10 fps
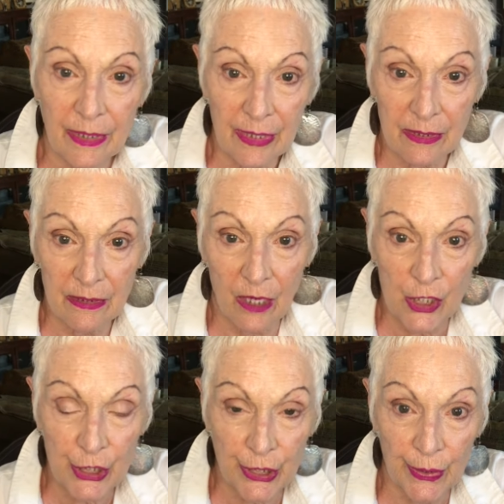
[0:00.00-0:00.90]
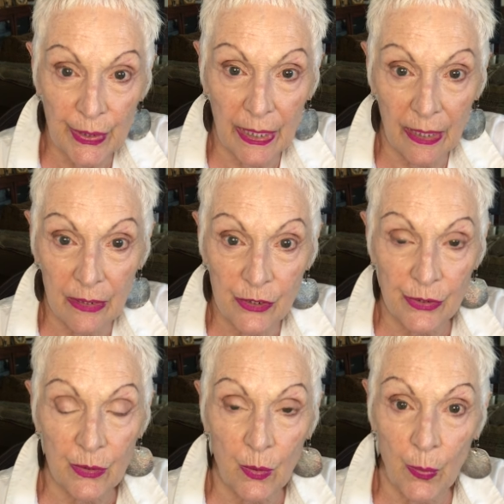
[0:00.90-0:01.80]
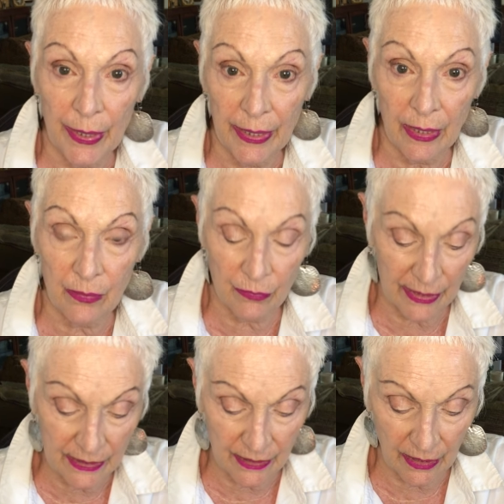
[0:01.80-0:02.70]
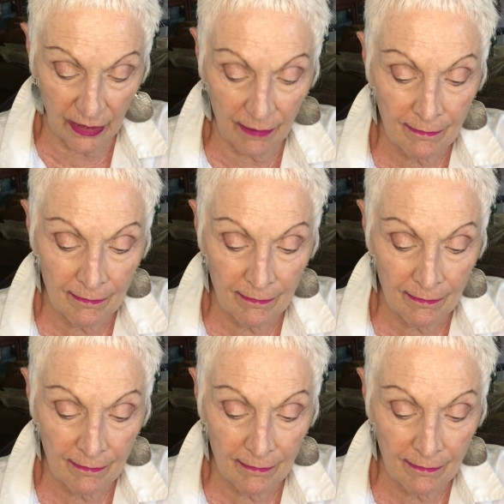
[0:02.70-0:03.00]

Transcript: the exhaustion and just going and resting.